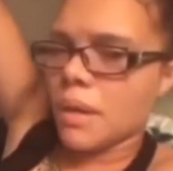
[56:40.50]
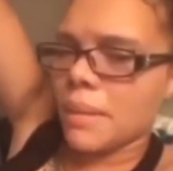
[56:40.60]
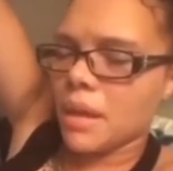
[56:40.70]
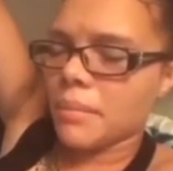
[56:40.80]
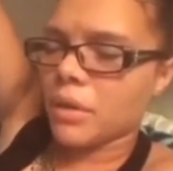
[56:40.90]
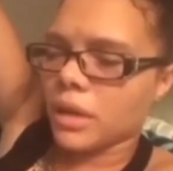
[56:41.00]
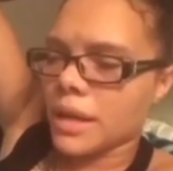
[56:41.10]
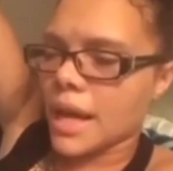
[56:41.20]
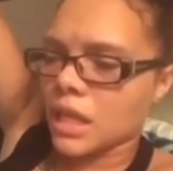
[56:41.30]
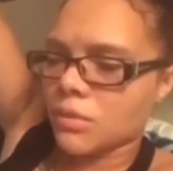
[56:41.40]
pay me $1
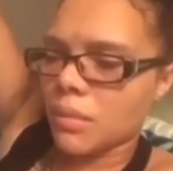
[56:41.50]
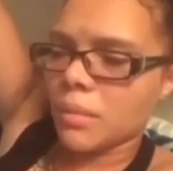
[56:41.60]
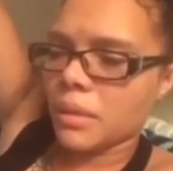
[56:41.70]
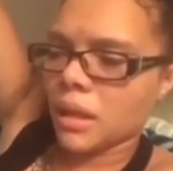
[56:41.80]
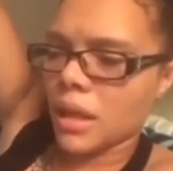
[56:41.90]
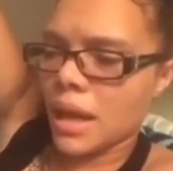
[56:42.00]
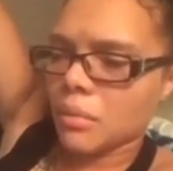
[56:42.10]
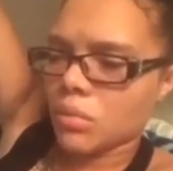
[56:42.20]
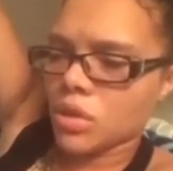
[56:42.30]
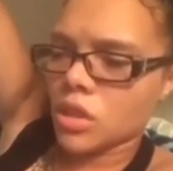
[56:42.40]
million for me to believe
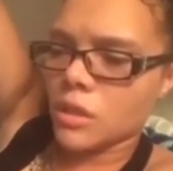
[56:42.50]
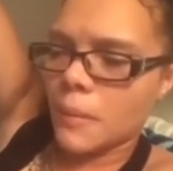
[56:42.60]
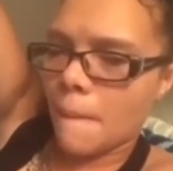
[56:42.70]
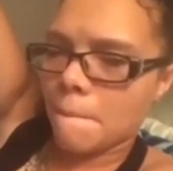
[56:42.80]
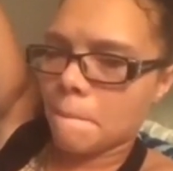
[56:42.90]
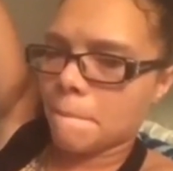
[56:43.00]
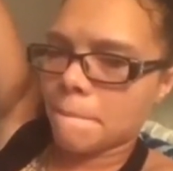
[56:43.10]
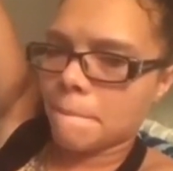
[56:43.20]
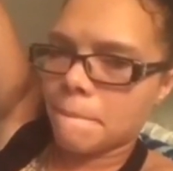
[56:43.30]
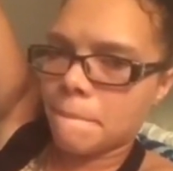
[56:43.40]
that bullshit.
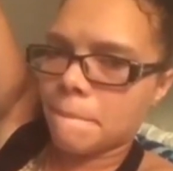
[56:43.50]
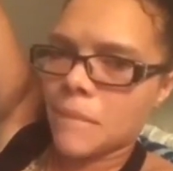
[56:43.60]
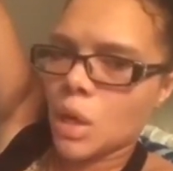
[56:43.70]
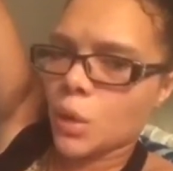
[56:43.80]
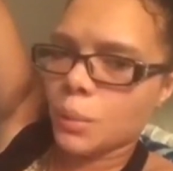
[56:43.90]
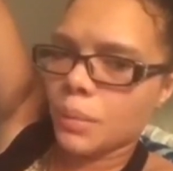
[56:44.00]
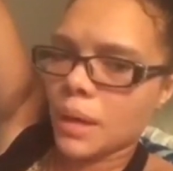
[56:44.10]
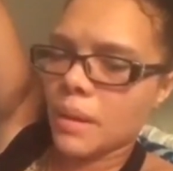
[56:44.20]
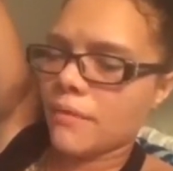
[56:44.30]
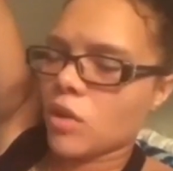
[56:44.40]
Mm-mm. Nope,
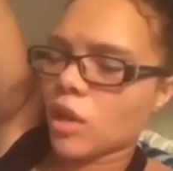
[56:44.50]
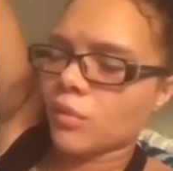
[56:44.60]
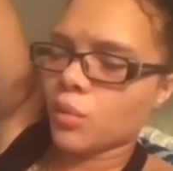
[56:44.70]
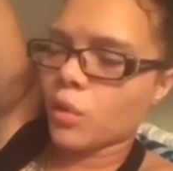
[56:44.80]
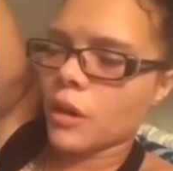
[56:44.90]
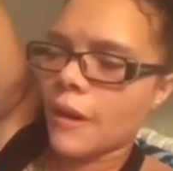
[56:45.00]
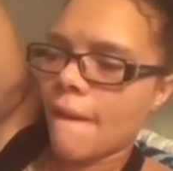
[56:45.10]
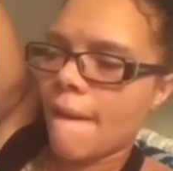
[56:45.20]
I'm not falling for it.